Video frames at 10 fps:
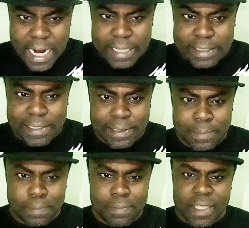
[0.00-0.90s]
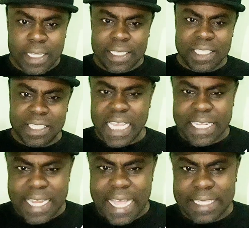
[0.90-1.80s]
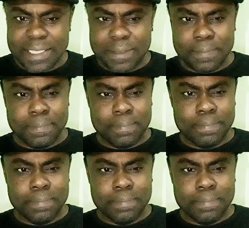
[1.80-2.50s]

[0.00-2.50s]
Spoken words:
article, it is said that